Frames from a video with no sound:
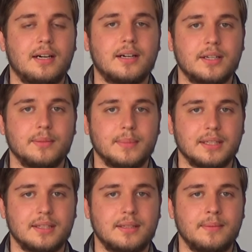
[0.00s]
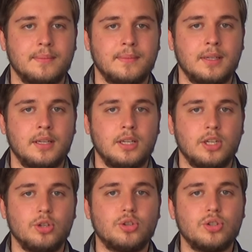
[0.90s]
arguments.
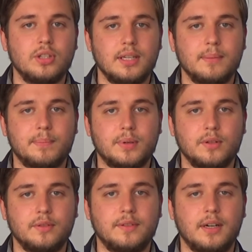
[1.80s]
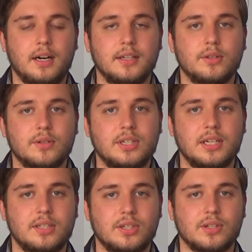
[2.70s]
You should improve on your
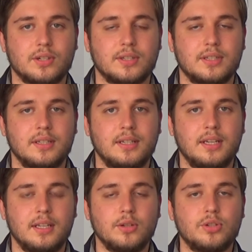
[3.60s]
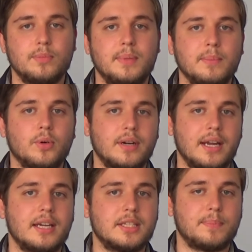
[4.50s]
gestures. You should be more
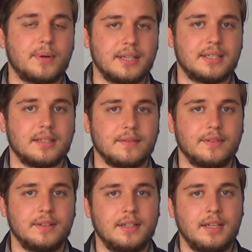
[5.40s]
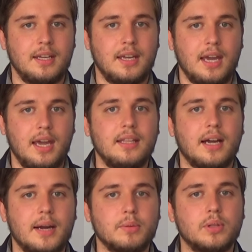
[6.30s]
expressive. And
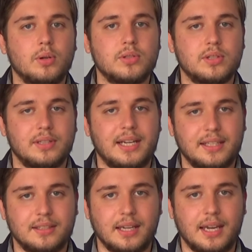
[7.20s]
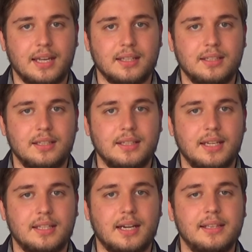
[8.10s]
I would also like to end
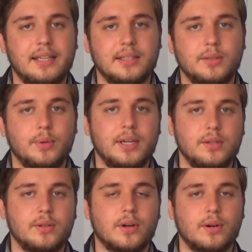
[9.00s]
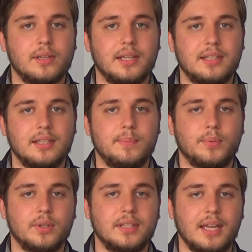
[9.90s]
that I like the way you correlated
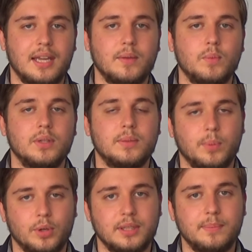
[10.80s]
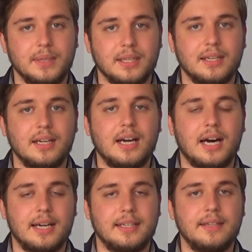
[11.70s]
point A with point B.
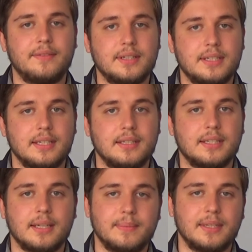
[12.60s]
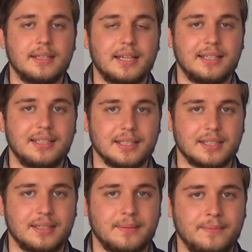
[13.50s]
I never seen something like
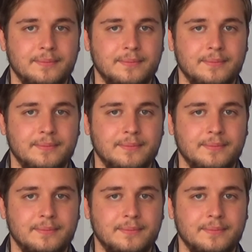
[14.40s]
this.